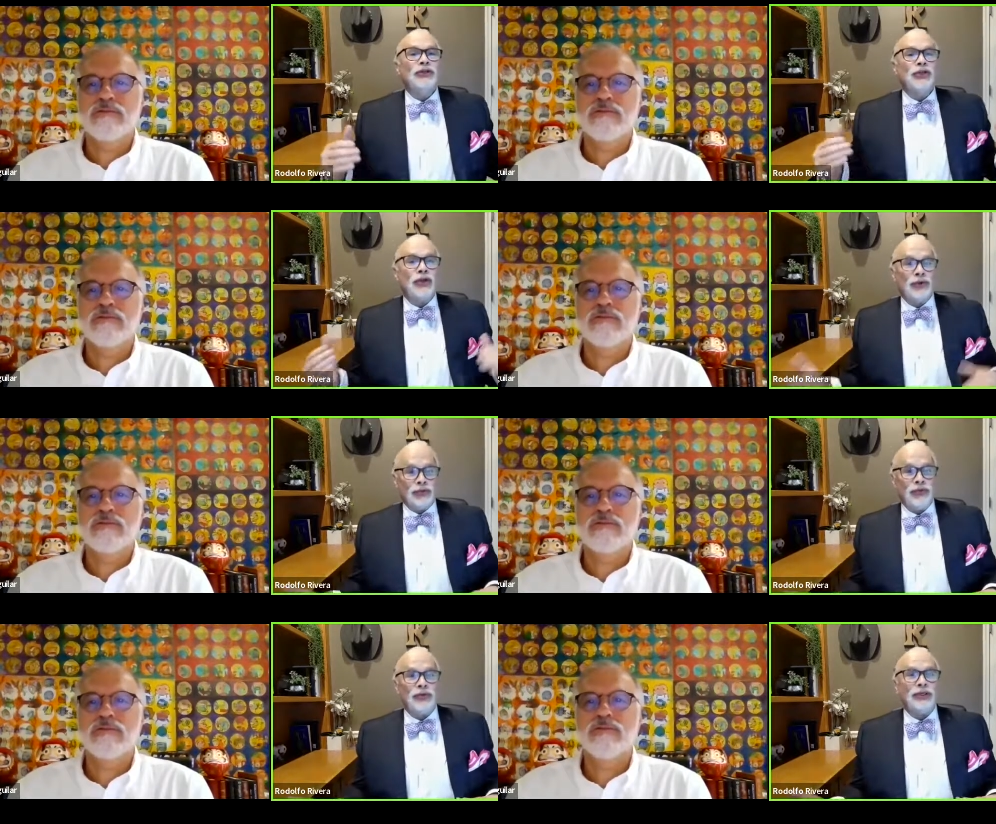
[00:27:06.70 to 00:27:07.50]
Speaker 1: to go
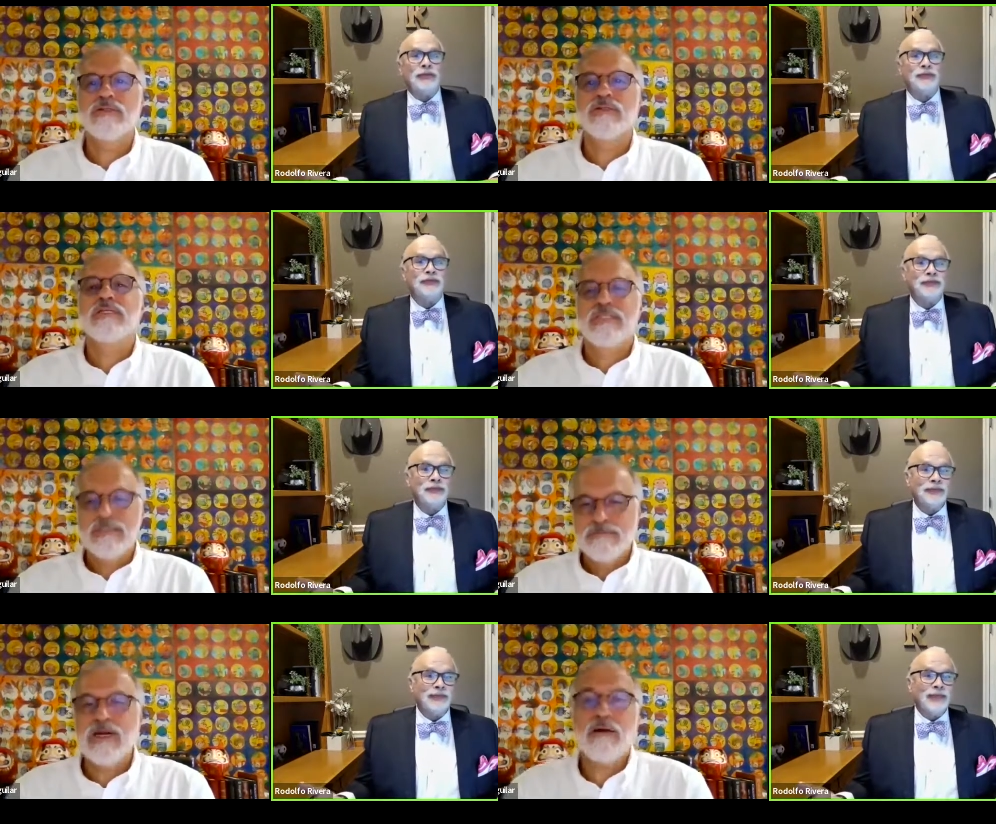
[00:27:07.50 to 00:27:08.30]
through it.
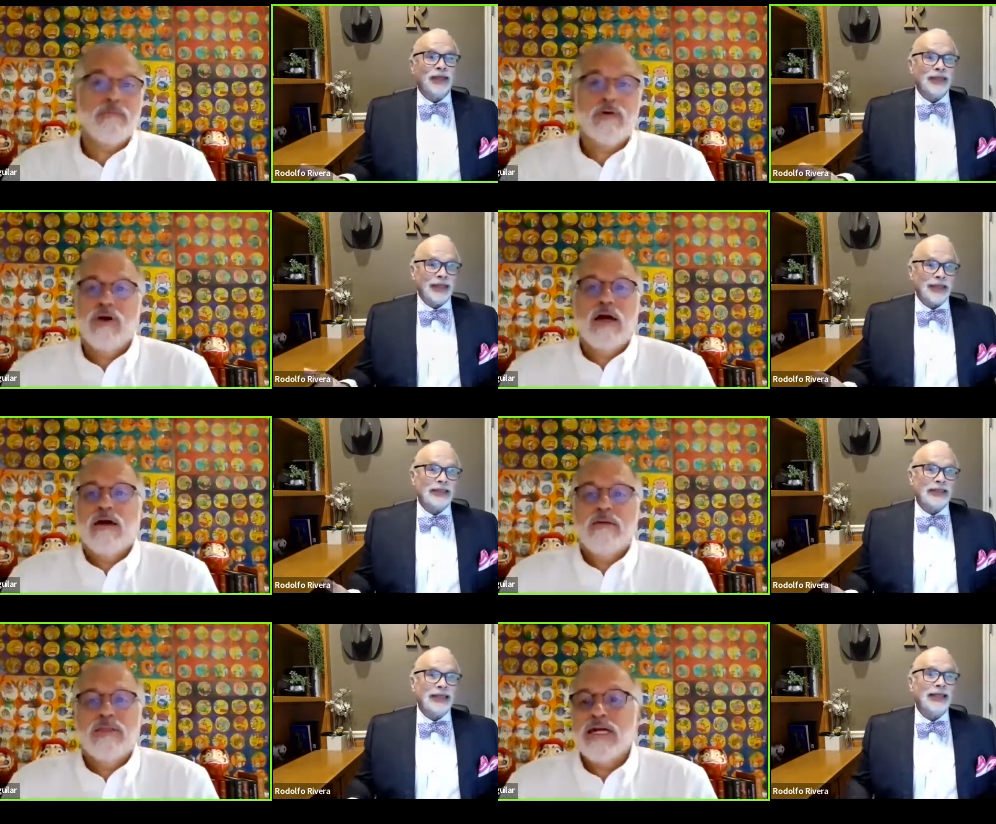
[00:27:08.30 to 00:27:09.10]
Speaker 2: Yeah,
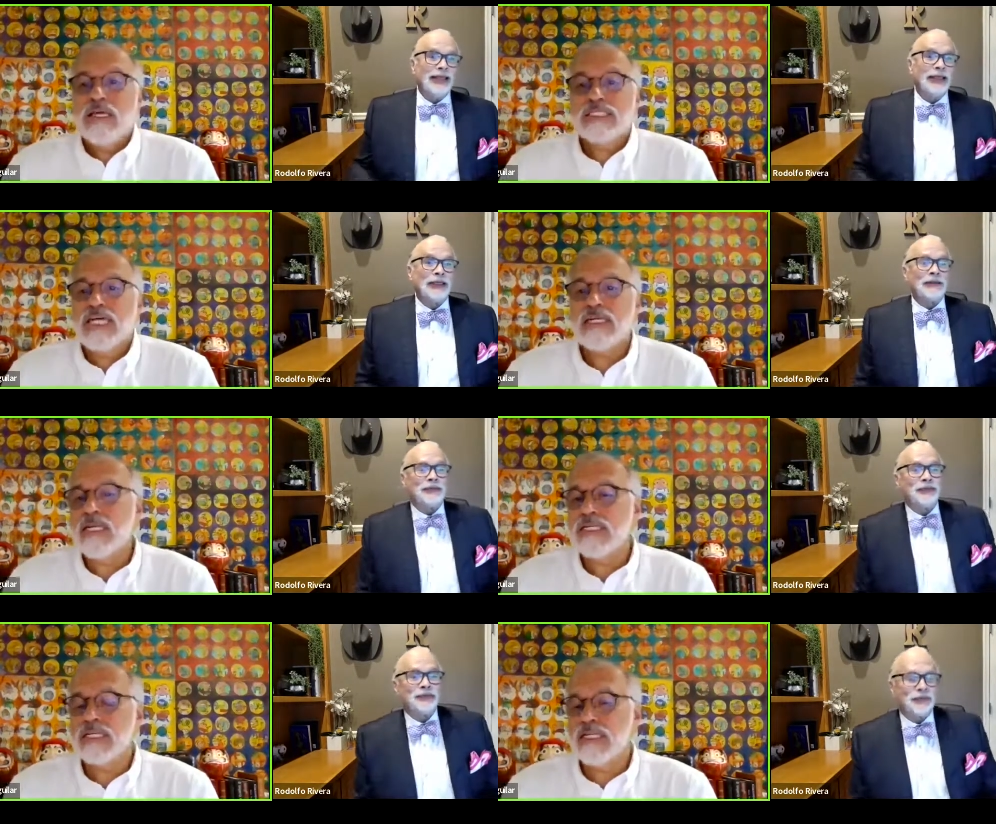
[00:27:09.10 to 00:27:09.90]
that
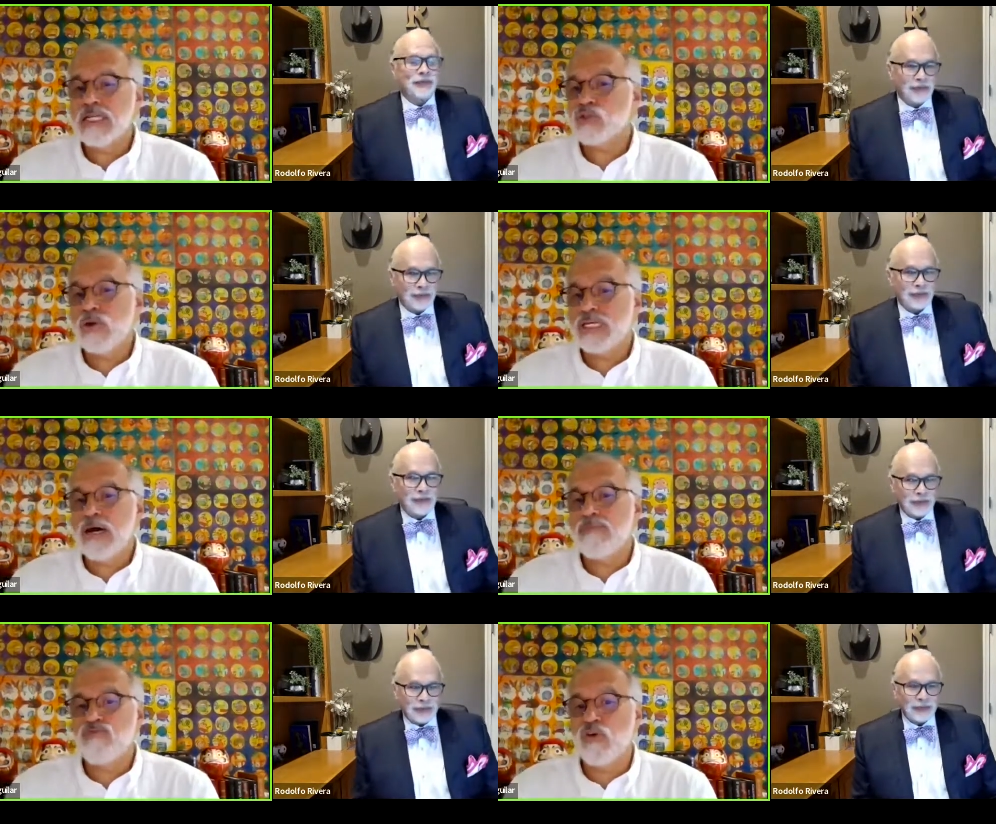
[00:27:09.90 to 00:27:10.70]
exactly. That's what
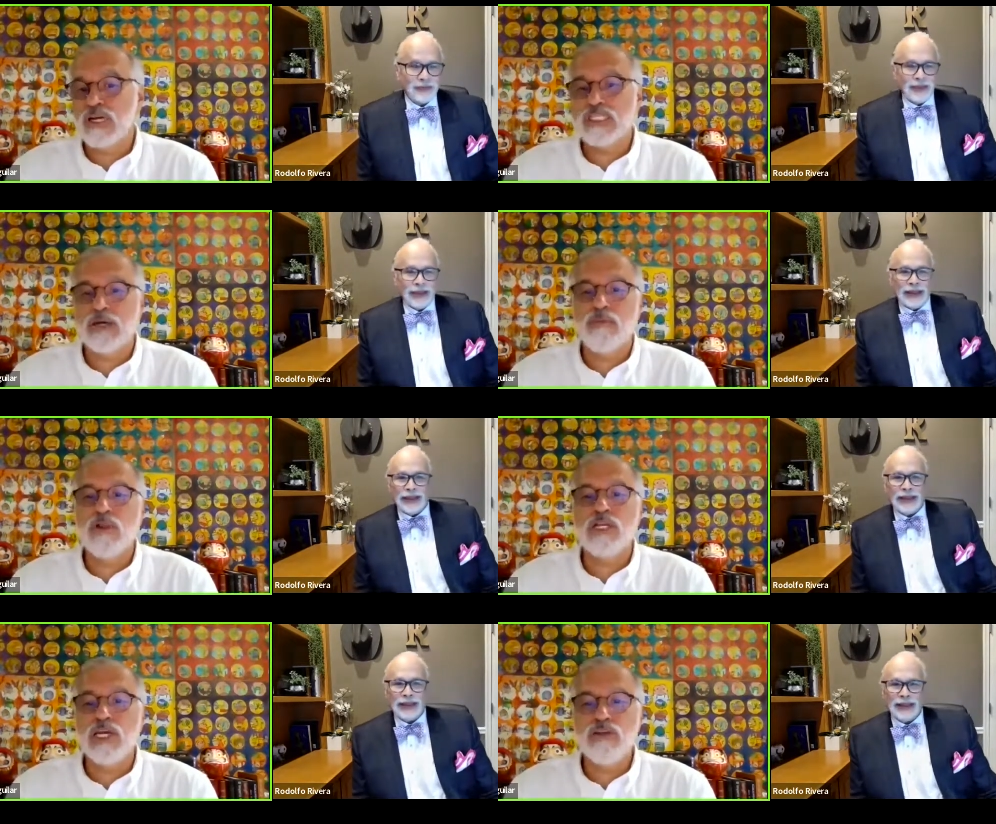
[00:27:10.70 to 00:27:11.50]
happened. For
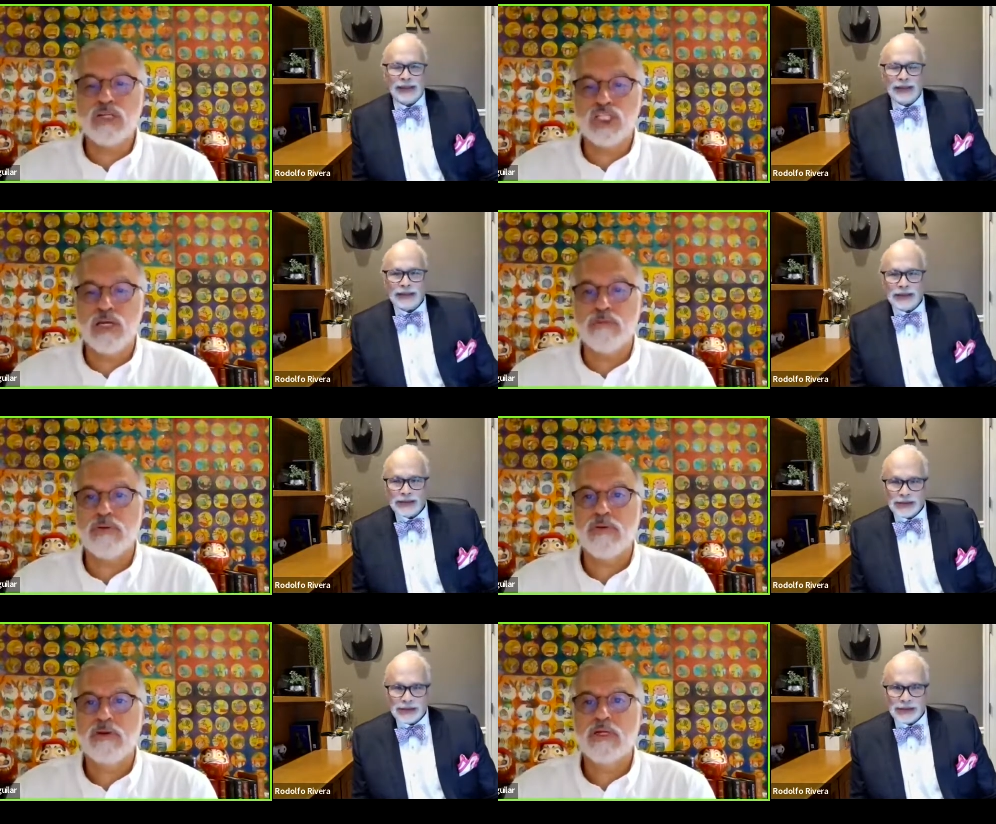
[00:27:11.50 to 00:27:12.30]
example, in leadership,
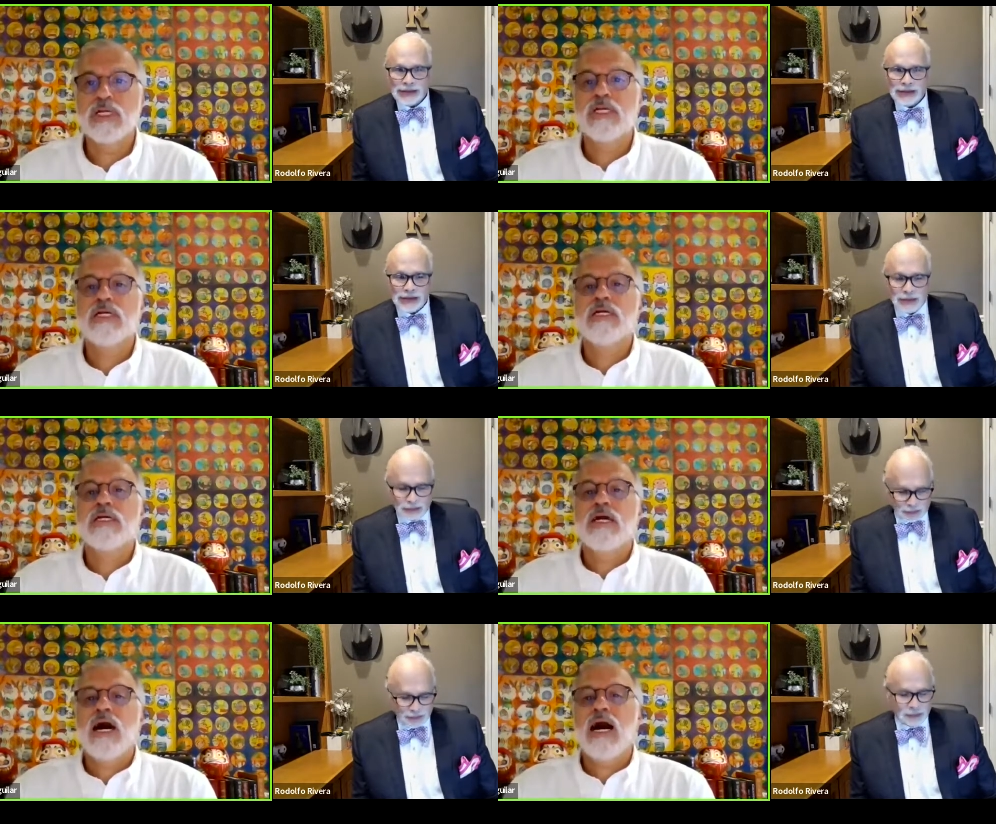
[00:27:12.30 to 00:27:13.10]

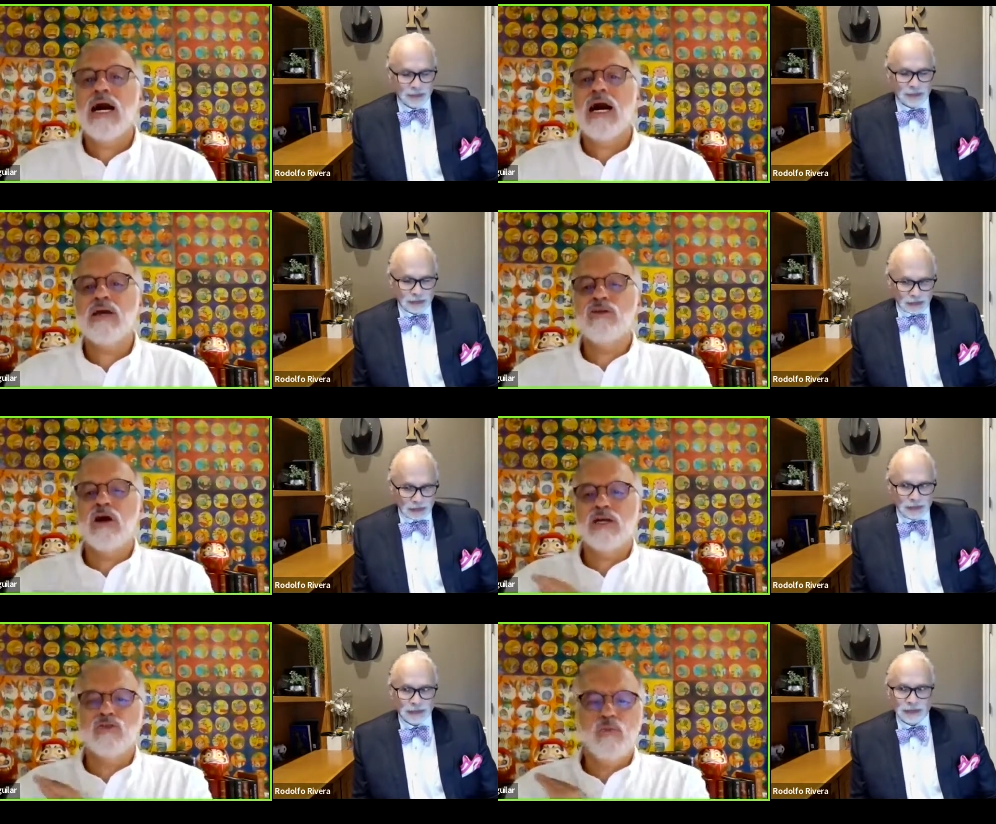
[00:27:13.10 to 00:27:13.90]
I,
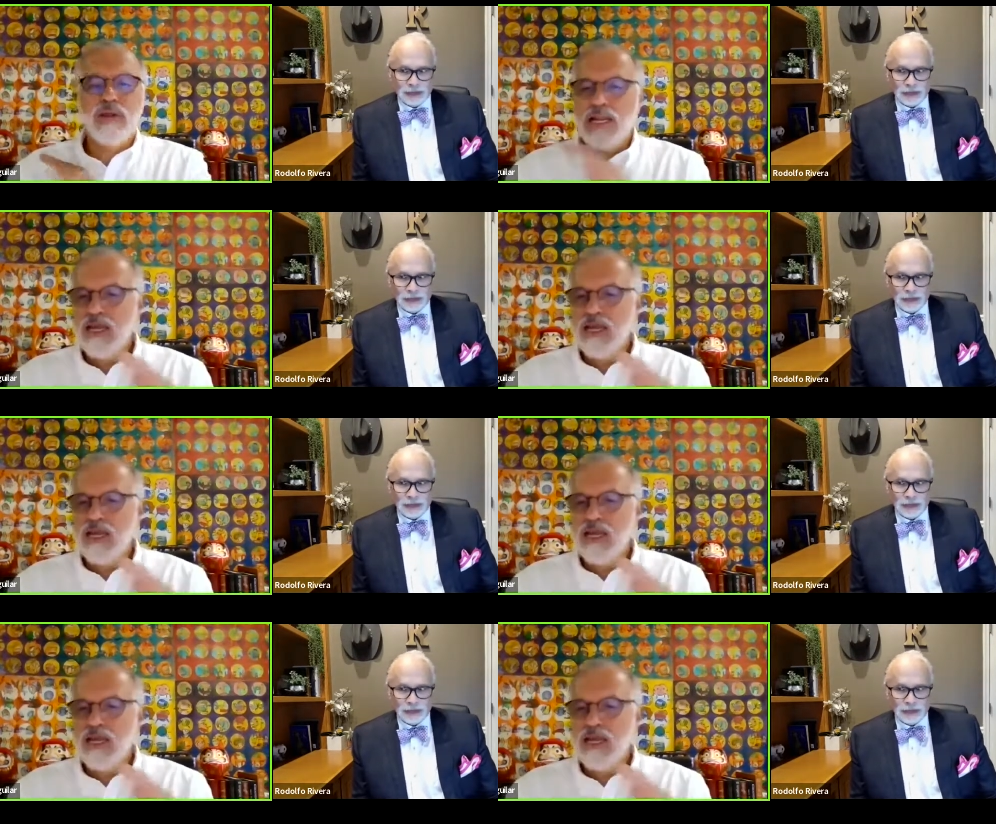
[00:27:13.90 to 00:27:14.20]
I, I do